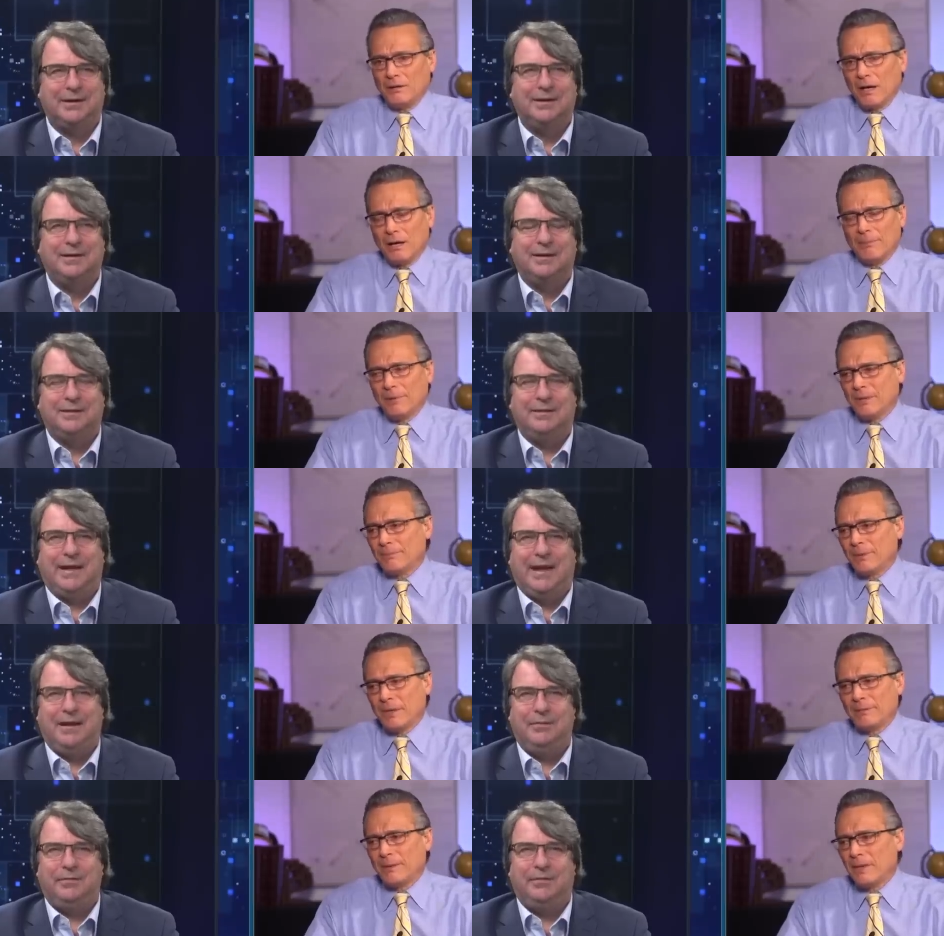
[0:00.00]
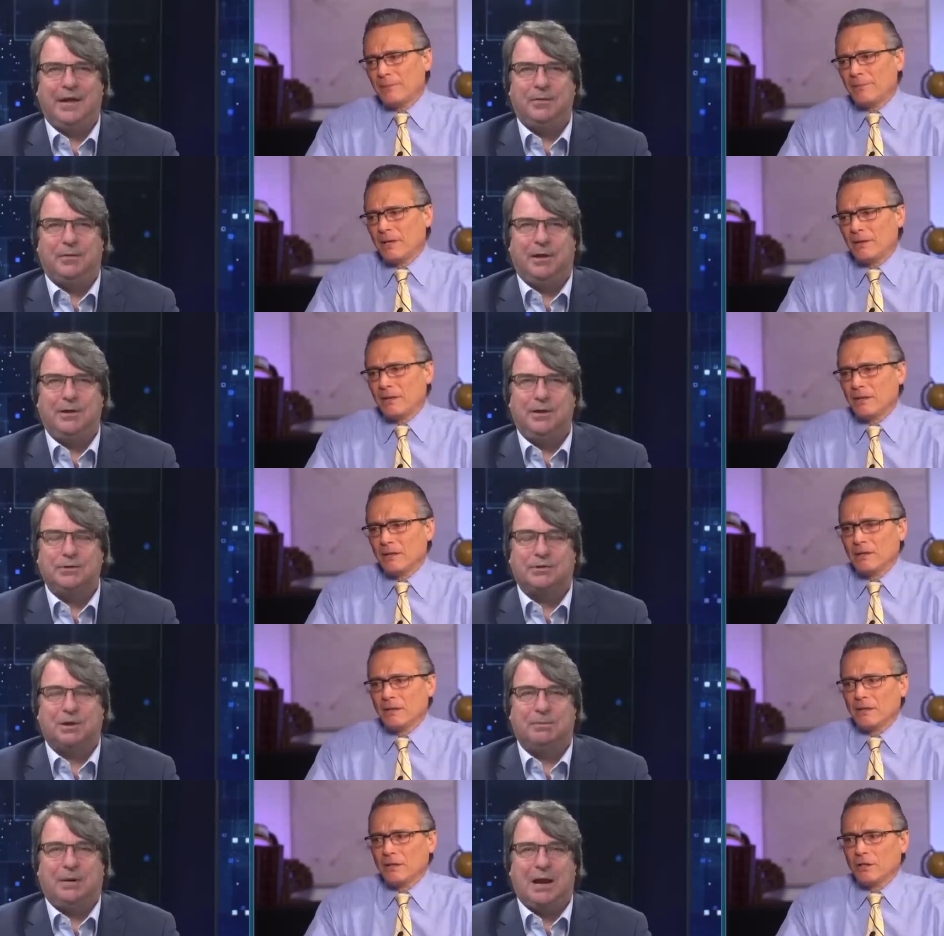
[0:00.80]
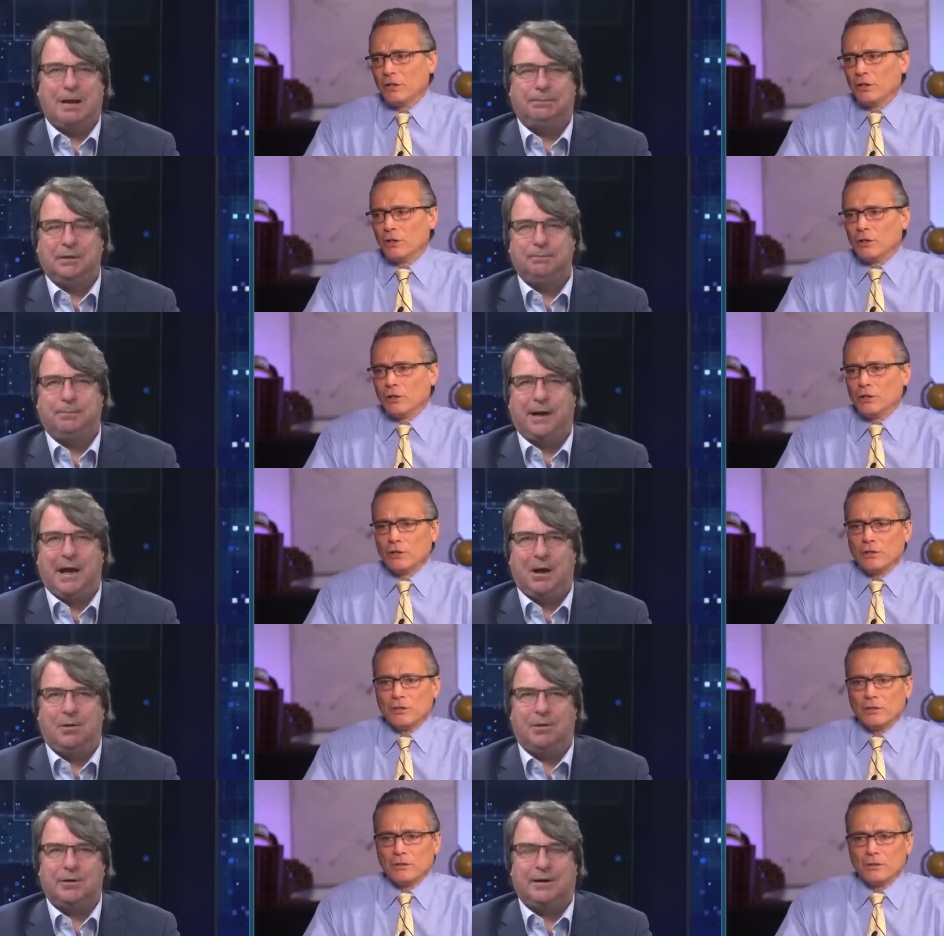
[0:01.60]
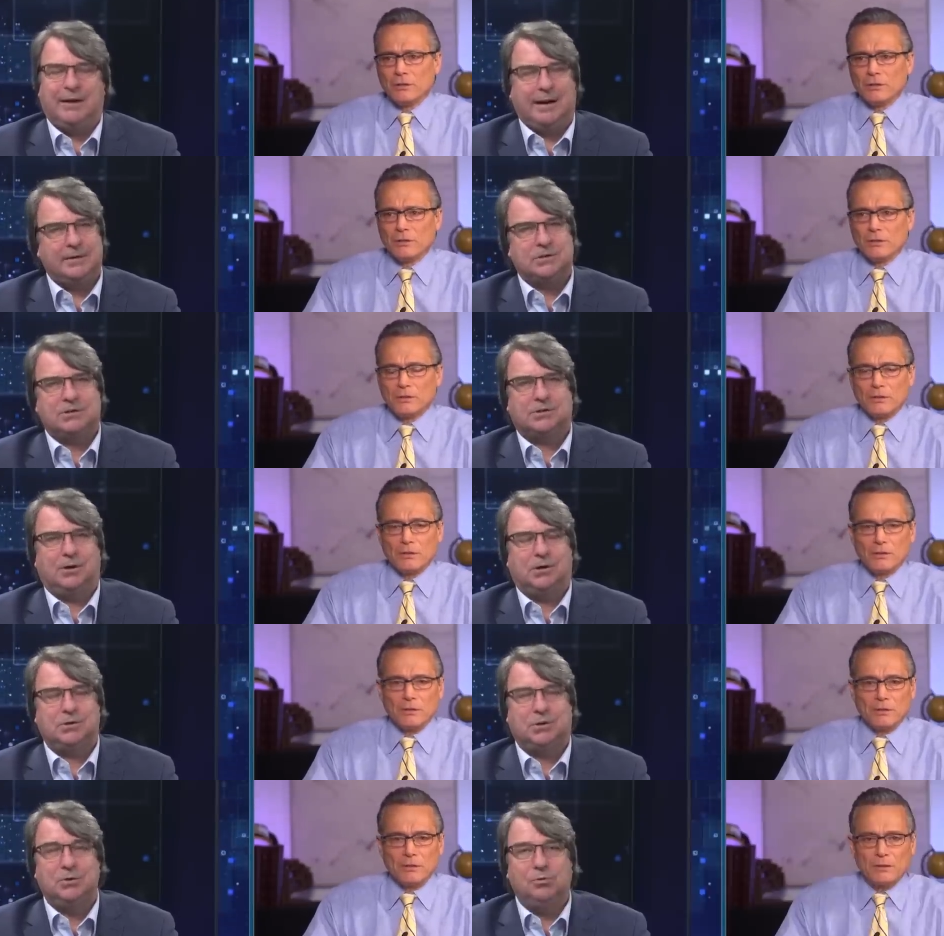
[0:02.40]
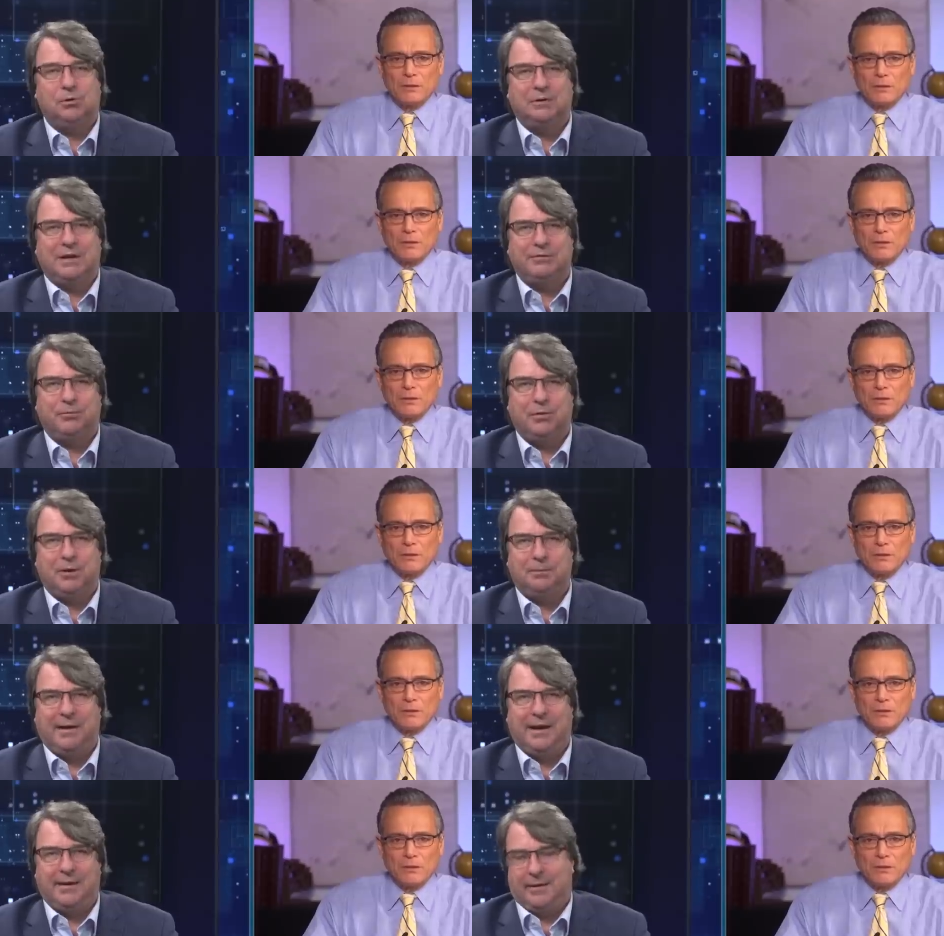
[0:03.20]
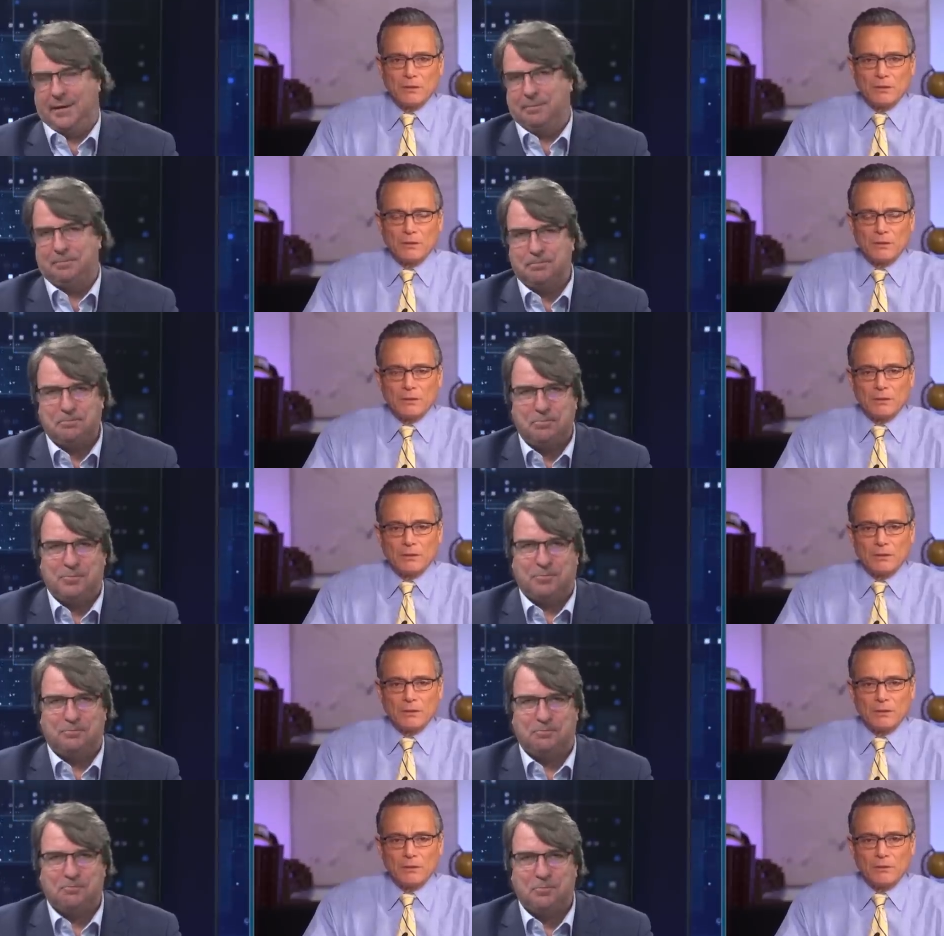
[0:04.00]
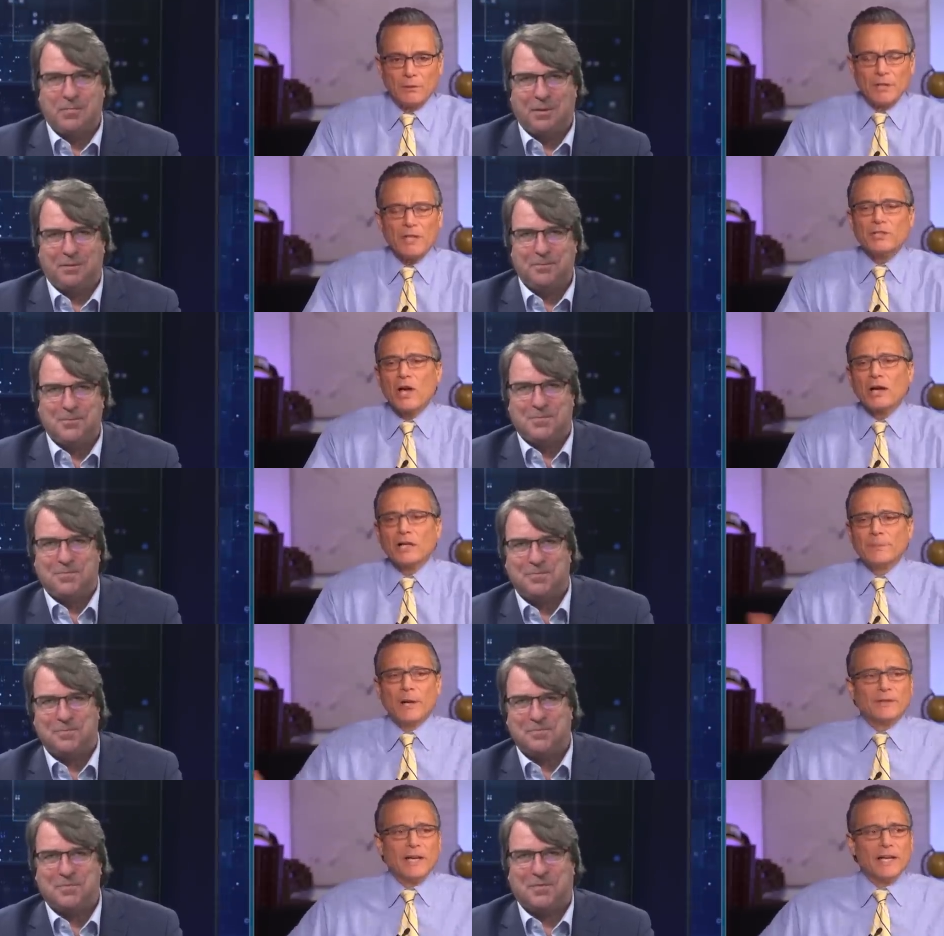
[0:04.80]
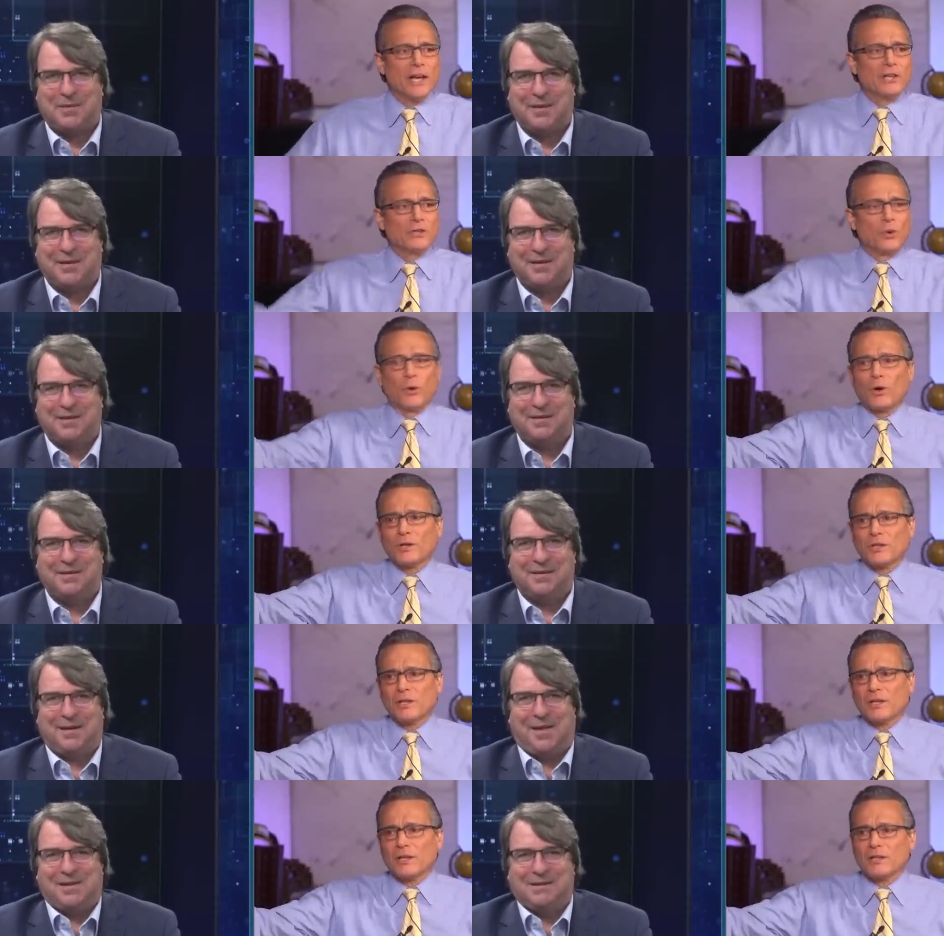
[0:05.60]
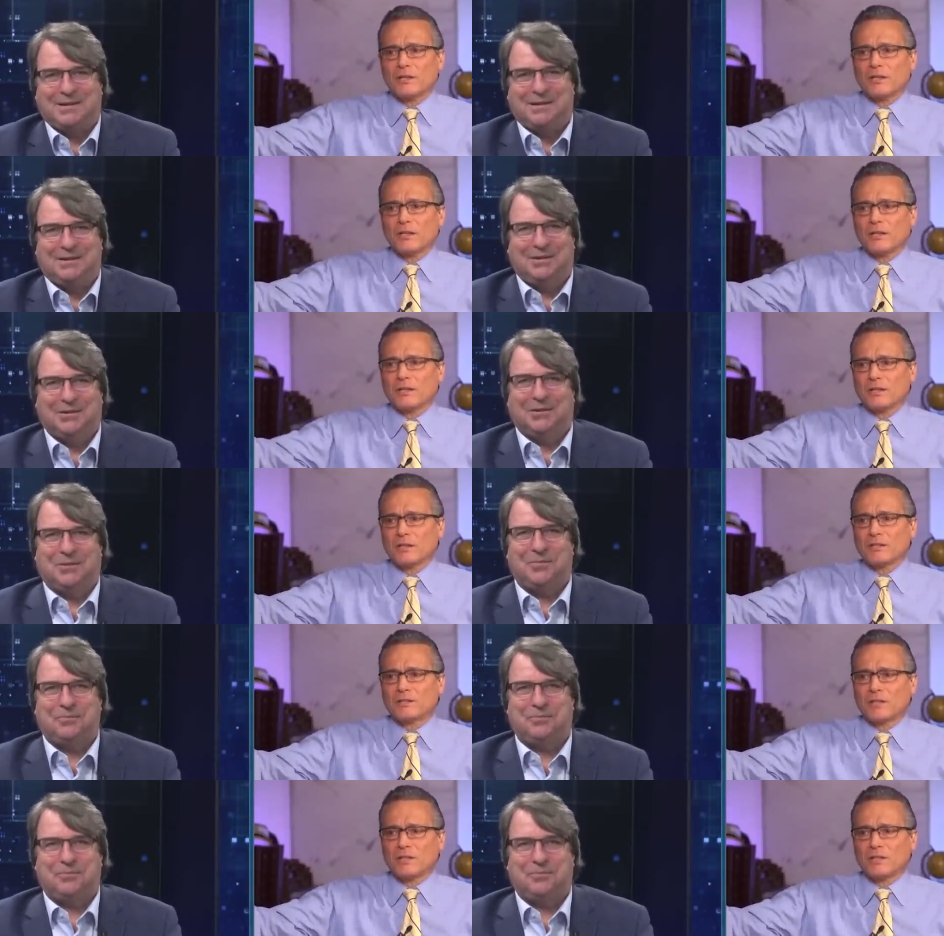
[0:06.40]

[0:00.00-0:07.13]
Speaker 1: Uh, they it, they would have used their monopoly power to get search. Google never would have made it.
Speaker 2: What are you talking about? They ignored the, the, the, the,